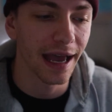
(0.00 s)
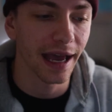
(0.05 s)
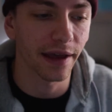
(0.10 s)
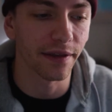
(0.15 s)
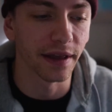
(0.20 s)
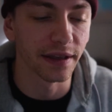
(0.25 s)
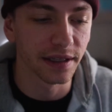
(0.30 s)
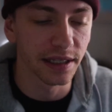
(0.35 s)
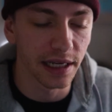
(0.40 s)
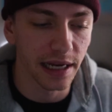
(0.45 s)

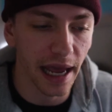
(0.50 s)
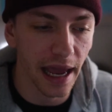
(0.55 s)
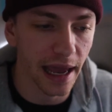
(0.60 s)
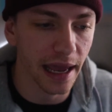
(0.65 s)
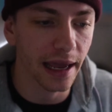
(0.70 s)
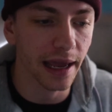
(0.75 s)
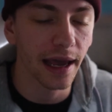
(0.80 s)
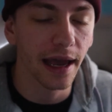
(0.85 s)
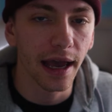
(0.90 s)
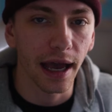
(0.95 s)
and then
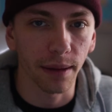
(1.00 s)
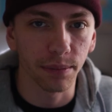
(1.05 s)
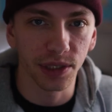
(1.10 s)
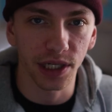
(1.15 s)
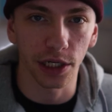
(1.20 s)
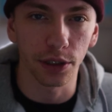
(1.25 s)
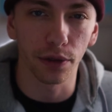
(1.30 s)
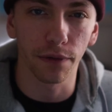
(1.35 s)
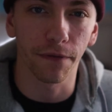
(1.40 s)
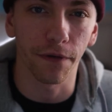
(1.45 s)
today I'm
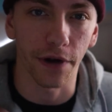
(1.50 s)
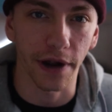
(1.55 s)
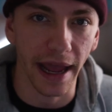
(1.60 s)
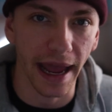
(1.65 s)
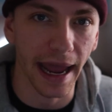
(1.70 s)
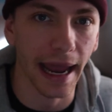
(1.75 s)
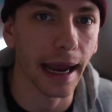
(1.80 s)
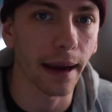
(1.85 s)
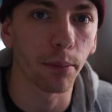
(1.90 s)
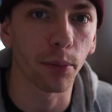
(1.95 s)
scheduled for an
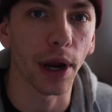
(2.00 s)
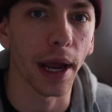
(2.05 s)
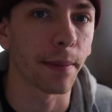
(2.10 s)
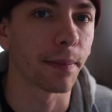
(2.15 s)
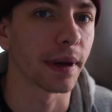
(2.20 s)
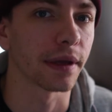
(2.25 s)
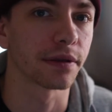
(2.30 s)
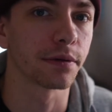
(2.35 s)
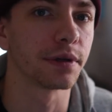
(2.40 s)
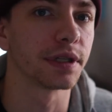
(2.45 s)
AMRAP at
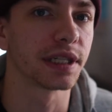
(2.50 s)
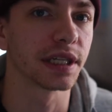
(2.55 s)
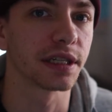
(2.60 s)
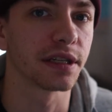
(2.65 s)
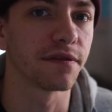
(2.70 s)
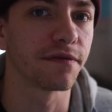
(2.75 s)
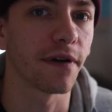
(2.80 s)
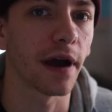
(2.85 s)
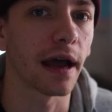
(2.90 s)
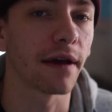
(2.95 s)

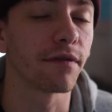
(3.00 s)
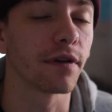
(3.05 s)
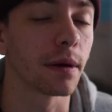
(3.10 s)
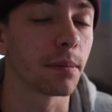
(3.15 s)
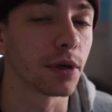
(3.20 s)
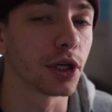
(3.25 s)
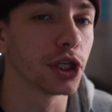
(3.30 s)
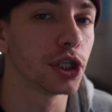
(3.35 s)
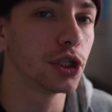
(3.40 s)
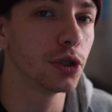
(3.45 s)
365 and I'm
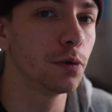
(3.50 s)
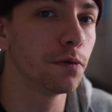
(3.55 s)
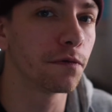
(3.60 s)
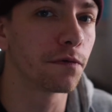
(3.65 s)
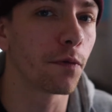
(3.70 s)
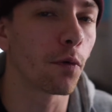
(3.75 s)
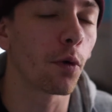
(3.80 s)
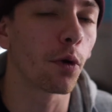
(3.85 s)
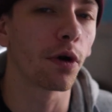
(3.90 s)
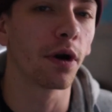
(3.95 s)
gonna shoot
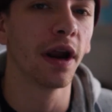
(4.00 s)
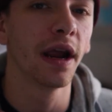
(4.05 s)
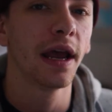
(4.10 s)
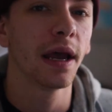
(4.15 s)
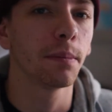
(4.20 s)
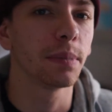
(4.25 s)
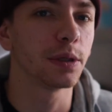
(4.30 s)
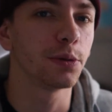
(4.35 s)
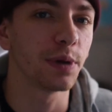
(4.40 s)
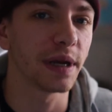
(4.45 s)
for
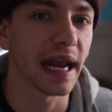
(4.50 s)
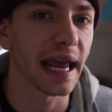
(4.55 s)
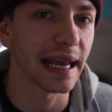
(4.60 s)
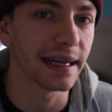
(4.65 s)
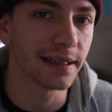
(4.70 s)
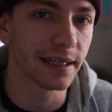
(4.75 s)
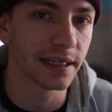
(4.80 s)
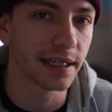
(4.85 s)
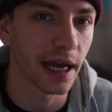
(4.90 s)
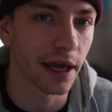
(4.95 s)
between
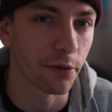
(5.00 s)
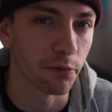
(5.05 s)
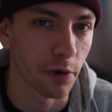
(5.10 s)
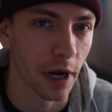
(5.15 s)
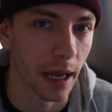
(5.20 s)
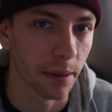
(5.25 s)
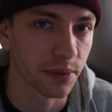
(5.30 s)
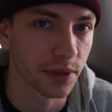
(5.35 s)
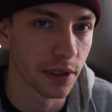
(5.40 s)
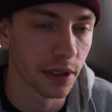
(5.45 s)
eight to 10
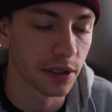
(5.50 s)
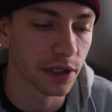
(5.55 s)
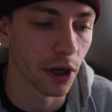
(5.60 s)
reps.